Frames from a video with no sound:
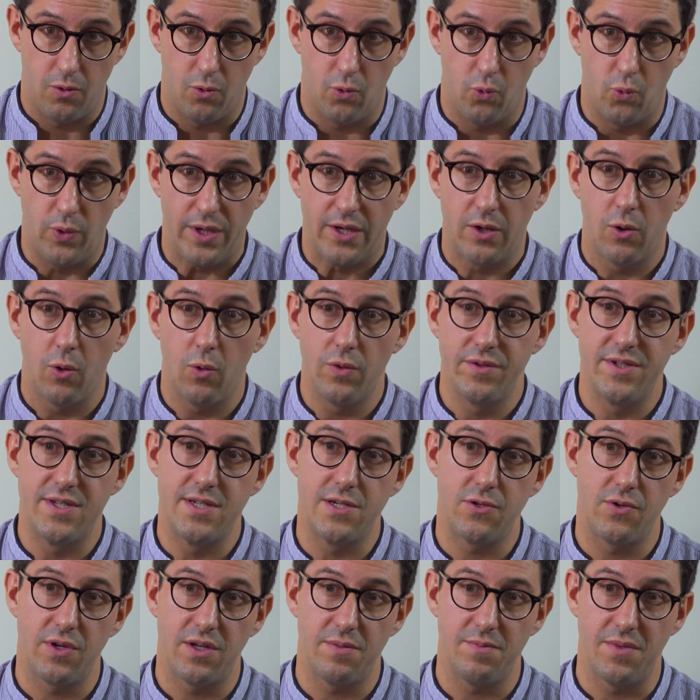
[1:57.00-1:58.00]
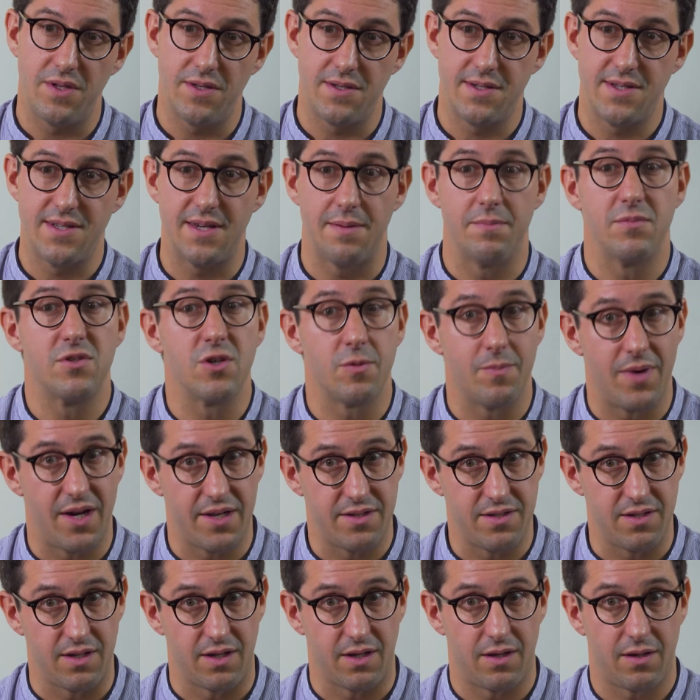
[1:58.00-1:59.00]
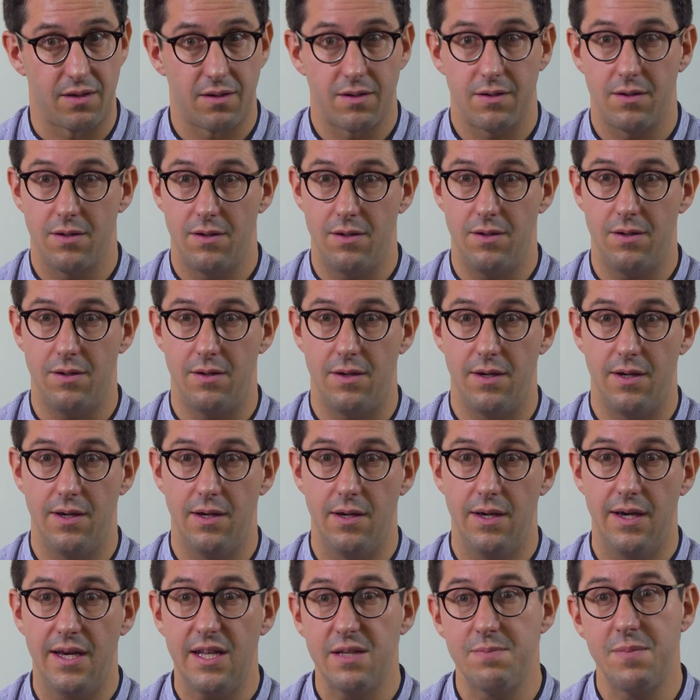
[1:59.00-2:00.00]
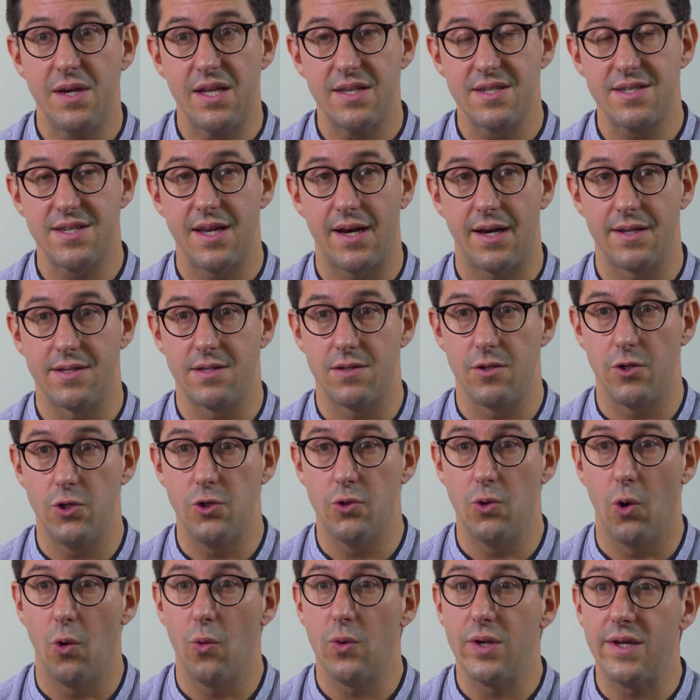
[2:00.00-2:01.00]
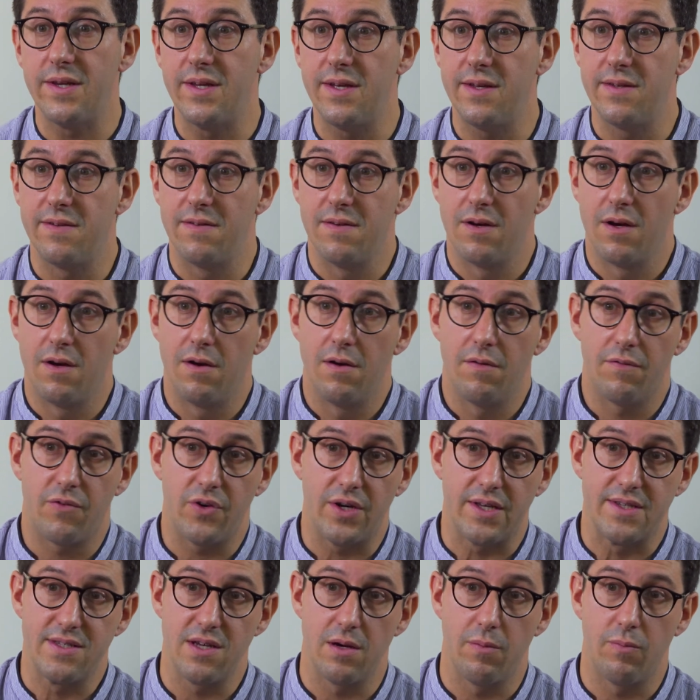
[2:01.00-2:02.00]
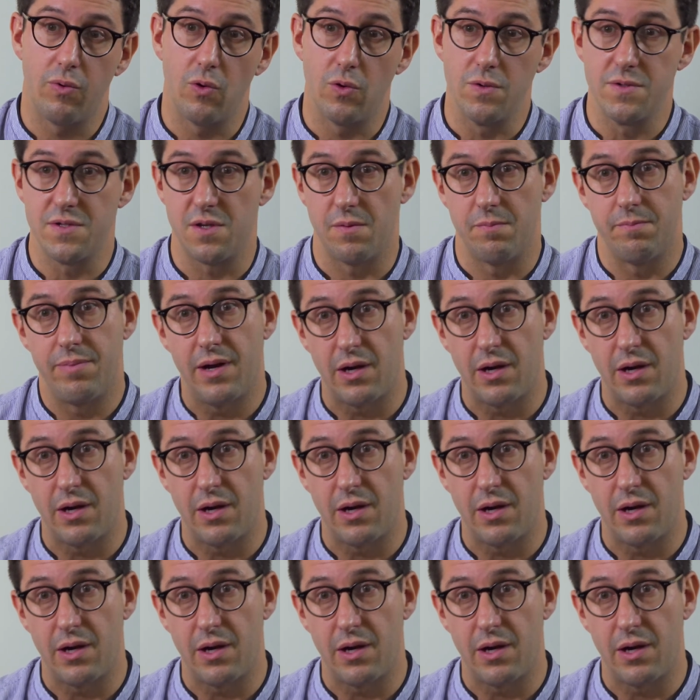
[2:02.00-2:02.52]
We call this treatment symptomatic. It means that you only need, for example, some